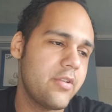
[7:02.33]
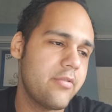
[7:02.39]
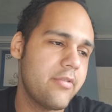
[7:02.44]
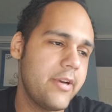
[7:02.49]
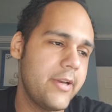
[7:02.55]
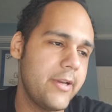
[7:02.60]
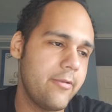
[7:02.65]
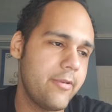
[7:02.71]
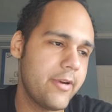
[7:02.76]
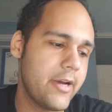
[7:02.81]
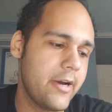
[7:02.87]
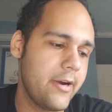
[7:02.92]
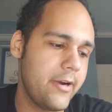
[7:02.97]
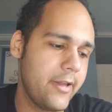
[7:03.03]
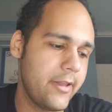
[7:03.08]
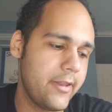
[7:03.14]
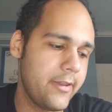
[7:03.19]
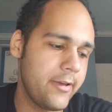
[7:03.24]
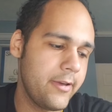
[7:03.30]
already
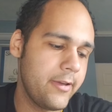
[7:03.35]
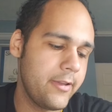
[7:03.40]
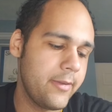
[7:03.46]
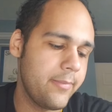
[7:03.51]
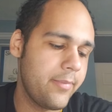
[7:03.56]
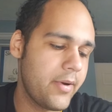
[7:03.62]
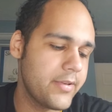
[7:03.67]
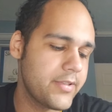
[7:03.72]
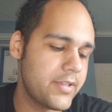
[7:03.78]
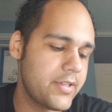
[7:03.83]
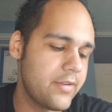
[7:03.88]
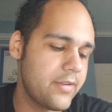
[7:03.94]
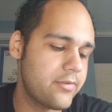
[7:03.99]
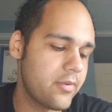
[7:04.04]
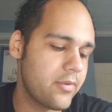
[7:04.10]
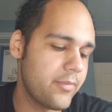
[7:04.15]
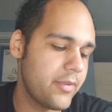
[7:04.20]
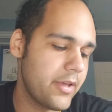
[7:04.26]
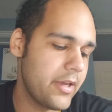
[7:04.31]
regarding the positives
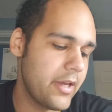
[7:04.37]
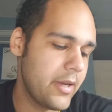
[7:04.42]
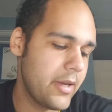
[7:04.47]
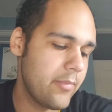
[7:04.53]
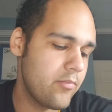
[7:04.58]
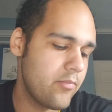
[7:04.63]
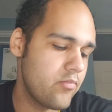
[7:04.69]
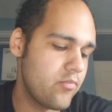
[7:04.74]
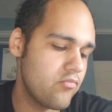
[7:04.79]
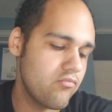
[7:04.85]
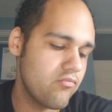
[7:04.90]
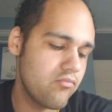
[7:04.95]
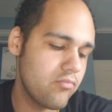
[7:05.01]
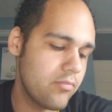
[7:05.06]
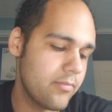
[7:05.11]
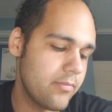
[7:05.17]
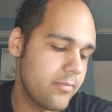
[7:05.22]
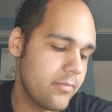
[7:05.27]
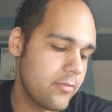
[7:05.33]
from the game,
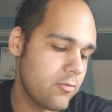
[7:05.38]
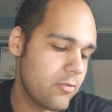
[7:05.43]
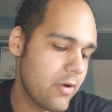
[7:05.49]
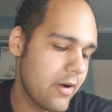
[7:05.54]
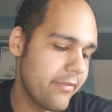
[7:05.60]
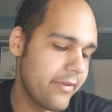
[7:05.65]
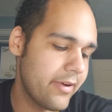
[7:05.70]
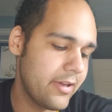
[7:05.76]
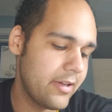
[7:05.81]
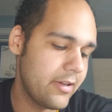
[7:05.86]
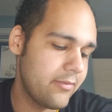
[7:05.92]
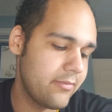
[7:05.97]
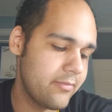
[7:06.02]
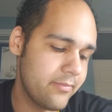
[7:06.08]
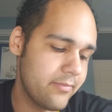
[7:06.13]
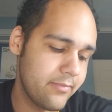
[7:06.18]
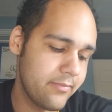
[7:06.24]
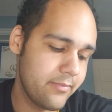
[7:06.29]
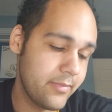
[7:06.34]
Ravel
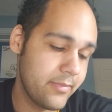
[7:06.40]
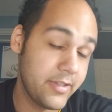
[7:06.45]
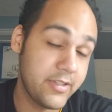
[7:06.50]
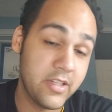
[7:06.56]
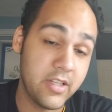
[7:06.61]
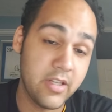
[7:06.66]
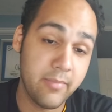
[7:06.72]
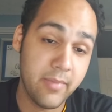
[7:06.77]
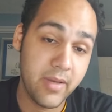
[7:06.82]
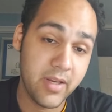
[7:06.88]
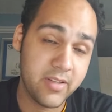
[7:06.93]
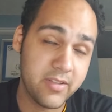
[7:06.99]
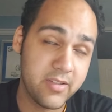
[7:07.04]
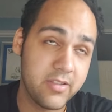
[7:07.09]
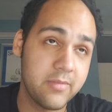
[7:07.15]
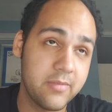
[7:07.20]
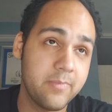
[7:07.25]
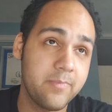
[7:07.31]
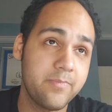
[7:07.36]
is in the
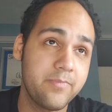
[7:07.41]
mix.